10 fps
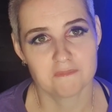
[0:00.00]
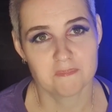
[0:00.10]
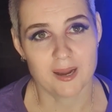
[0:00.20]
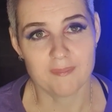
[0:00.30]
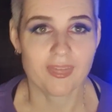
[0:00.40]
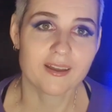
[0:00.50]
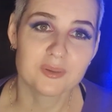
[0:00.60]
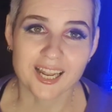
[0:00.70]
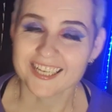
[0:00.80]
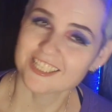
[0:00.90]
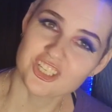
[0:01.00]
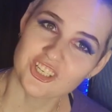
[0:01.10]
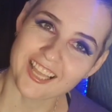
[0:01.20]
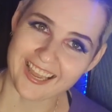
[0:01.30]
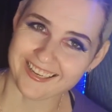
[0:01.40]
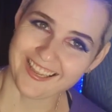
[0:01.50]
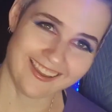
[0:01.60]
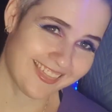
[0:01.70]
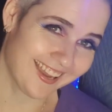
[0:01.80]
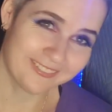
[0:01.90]
my mother would like to tune out now,
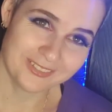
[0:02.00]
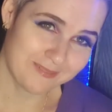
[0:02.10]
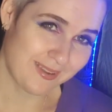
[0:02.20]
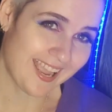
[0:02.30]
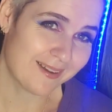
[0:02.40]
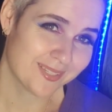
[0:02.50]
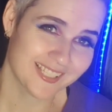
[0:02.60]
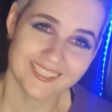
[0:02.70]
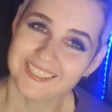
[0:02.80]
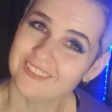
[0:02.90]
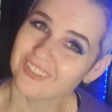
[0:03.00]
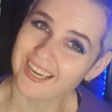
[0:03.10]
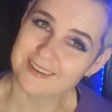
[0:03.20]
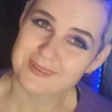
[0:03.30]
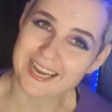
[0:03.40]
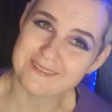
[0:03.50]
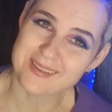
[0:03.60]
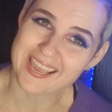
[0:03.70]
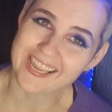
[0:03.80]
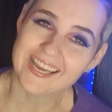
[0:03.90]
that would be absolutely fine by
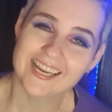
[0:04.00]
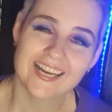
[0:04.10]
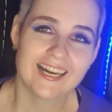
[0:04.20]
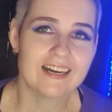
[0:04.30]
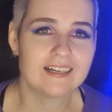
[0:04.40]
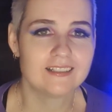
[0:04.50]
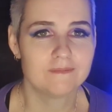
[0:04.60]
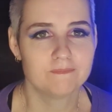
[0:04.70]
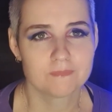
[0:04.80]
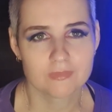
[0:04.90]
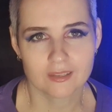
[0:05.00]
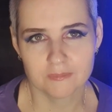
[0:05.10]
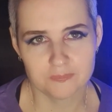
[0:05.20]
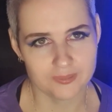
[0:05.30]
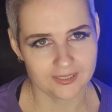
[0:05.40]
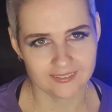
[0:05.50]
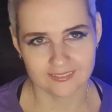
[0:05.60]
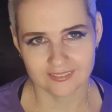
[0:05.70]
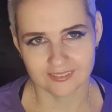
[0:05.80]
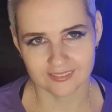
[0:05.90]
me. But
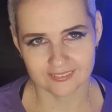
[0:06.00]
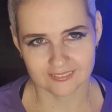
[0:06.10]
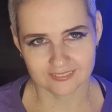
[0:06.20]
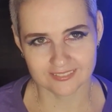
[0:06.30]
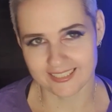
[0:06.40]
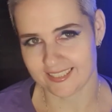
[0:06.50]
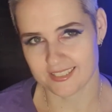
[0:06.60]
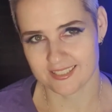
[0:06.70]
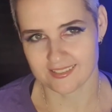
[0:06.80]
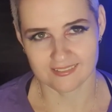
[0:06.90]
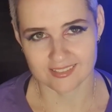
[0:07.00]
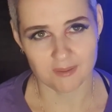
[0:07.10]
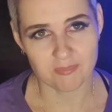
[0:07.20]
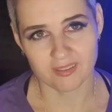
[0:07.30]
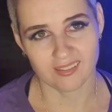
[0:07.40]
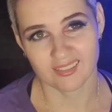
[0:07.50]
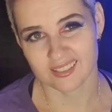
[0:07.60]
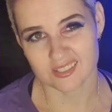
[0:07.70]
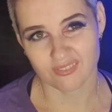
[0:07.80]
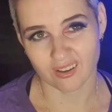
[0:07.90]
sex isn't something
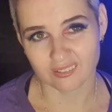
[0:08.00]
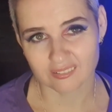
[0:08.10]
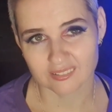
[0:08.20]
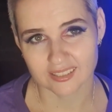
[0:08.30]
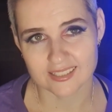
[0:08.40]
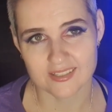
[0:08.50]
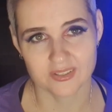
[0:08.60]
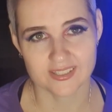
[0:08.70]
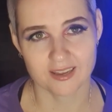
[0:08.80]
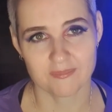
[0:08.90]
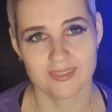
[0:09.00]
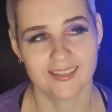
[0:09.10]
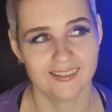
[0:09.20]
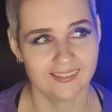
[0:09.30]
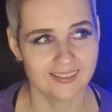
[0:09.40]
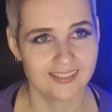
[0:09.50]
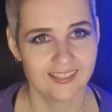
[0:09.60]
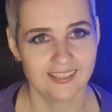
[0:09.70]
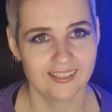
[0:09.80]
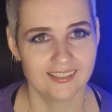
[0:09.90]
that's fun. It's not something that
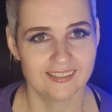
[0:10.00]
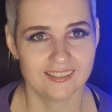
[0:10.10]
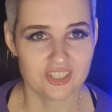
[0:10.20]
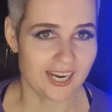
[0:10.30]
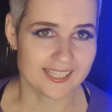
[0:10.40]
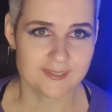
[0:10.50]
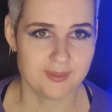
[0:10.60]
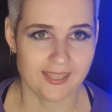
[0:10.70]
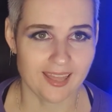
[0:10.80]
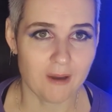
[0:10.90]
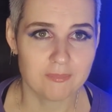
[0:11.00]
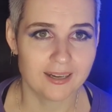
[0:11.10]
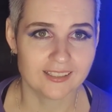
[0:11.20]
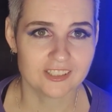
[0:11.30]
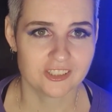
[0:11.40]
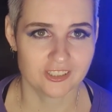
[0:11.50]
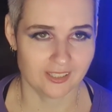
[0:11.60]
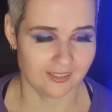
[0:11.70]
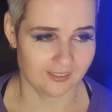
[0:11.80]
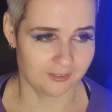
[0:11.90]
attracts me that much.
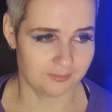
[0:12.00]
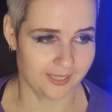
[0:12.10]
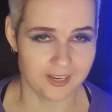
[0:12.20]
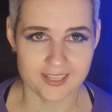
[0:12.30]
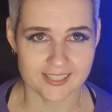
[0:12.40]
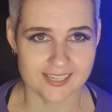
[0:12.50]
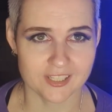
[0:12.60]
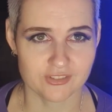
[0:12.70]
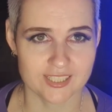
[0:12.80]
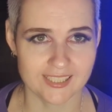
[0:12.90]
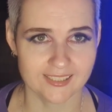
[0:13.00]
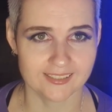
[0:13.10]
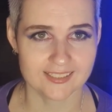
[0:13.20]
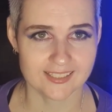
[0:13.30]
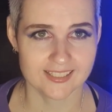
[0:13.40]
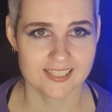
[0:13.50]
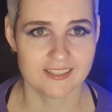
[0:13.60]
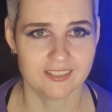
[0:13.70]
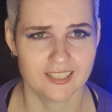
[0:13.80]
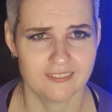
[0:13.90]
I know that sounds ridiculous
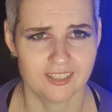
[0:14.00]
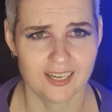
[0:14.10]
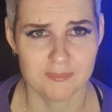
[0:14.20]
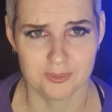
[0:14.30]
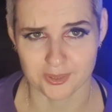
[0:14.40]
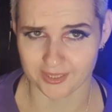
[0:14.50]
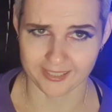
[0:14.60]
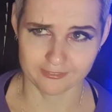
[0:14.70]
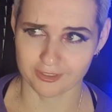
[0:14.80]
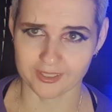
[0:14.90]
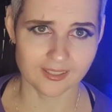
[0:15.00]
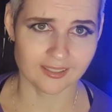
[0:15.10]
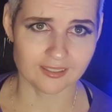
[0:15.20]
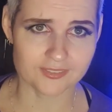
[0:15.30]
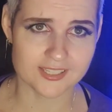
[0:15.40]
considering I write borderline erotica half the